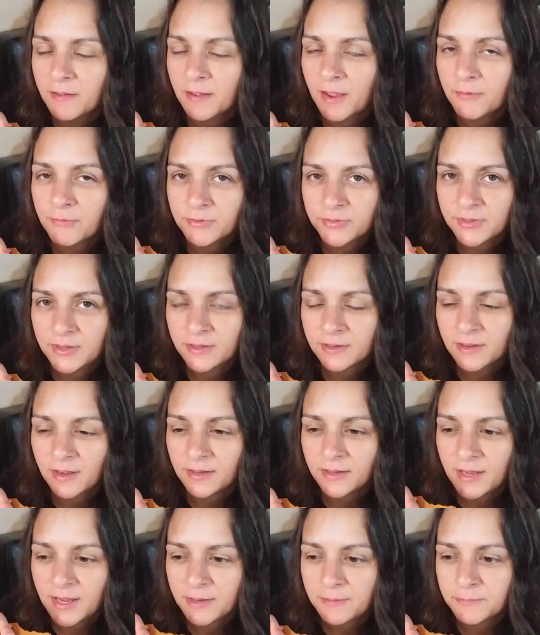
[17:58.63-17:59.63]
everything
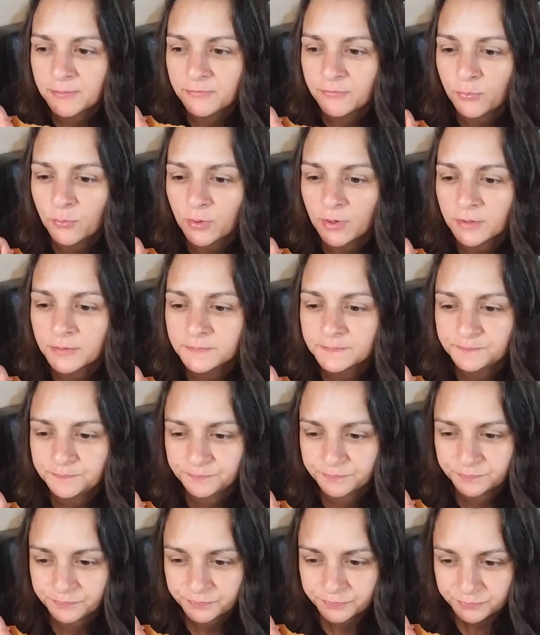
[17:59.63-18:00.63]
I ate before
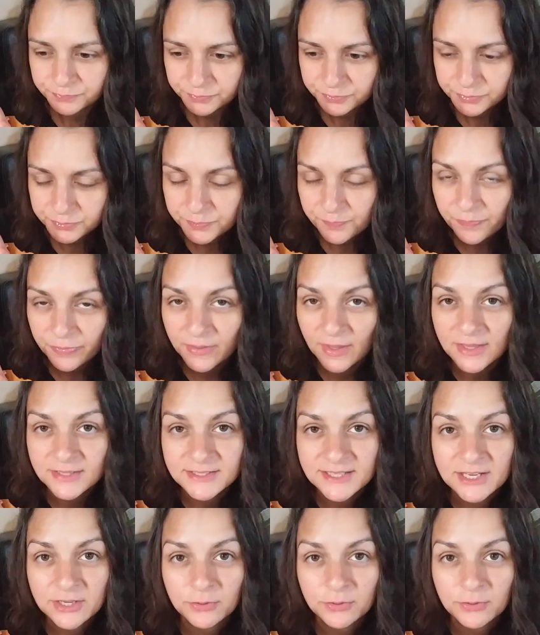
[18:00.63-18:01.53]
is